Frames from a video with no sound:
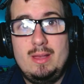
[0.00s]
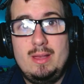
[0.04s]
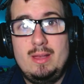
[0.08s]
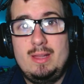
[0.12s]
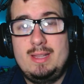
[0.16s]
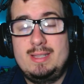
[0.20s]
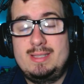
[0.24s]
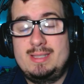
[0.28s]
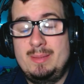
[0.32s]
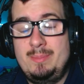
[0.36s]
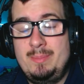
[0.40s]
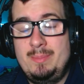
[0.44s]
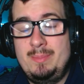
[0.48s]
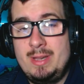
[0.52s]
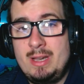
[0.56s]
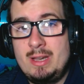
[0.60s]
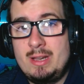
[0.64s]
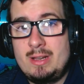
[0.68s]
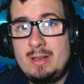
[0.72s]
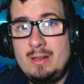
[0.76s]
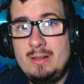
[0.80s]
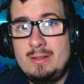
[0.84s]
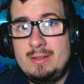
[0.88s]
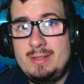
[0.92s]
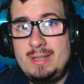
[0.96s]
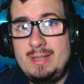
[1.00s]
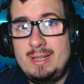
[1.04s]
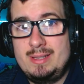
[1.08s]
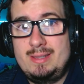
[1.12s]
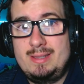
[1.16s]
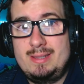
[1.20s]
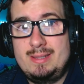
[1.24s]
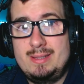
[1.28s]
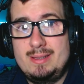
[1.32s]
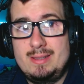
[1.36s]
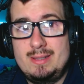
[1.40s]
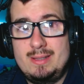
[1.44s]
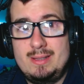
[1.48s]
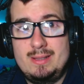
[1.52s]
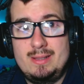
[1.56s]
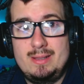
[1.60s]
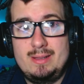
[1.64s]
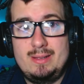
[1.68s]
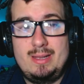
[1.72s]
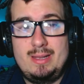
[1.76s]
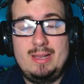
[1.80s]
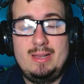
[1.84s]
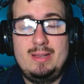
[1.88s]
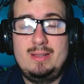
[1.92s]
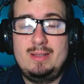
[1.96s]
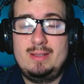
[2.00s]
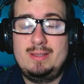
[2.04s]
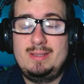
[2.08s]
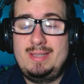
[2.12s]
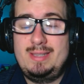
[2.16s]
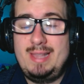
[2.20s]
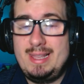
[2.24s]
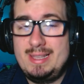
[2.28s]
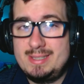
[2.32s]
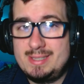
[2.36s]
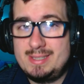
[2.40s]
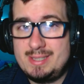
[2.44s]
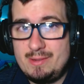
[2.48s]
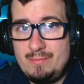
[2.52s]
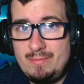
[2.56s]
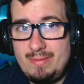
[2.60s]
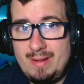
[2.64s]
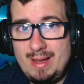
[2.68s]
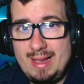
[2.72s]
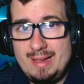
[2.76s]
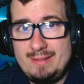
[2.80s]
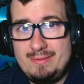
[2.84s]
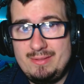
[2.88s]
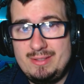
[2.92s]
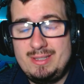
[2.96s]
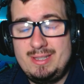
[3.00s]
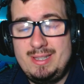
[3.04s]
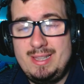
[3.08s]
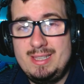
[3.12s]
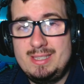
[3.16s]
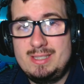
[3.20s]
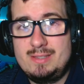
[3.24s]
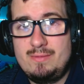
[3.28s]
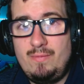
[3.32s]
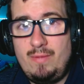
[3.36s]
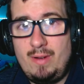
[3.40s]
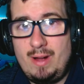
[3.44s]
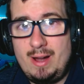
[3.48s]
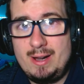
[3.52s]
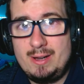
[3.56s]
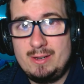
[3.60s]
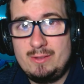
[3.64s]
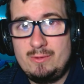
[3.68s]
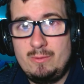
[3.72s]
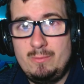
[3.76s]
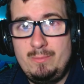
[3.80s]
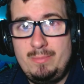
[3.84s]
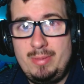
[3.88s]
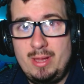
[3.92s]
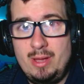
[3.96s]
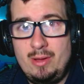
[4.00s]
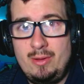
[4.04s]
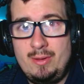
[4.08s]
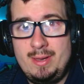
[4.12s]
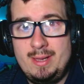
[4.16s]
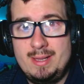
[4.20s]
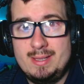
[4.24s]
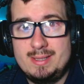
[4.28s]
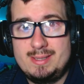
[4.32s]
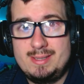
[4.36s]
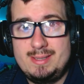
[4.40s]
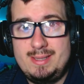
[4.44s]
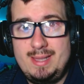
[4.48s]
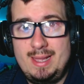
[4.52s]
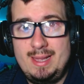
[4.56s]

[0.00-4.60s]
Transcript: It's a miracle that they survived this far, to be honest.